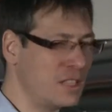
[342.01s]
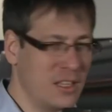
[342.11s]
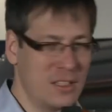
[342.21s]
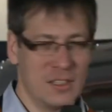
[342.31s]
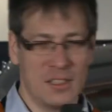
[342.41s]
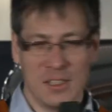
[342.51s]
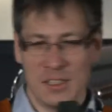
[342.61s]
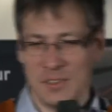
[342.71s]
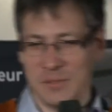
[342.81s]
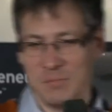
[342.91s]

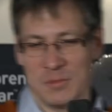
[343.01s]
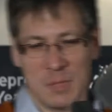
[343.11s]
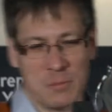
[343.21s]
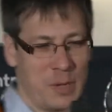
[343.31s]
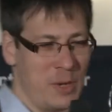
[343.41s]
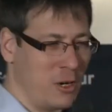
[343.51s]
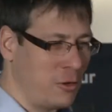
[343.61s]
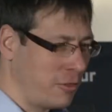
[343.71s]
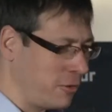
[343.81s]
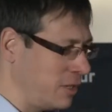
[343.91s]
then some criminal
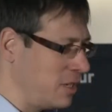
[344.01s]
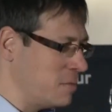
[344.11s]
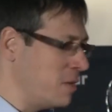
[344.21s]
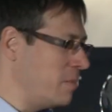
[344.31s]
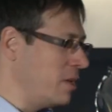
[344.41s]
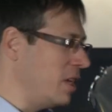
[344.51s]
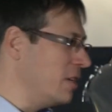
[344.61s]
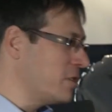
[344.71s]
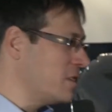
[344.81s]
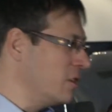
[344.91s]
authorities may be
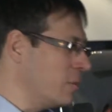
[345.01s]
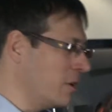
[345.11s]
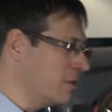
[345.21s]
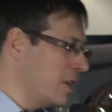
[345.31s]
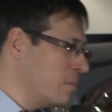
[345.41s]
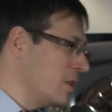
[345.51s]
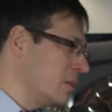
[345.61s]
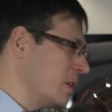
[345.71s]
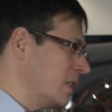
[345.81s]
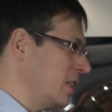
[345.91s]
interested about them,
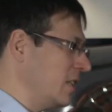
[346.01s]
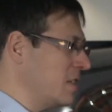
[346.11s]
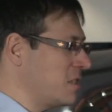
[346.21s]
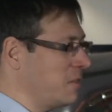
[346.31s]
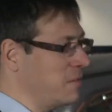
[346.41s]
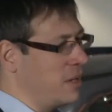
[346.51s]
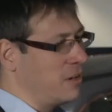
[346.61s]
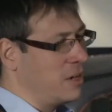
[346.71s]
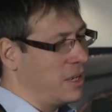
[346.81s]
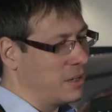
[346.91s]
but at least if they
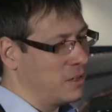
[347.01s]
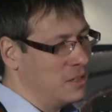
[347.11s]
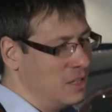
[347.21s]
are like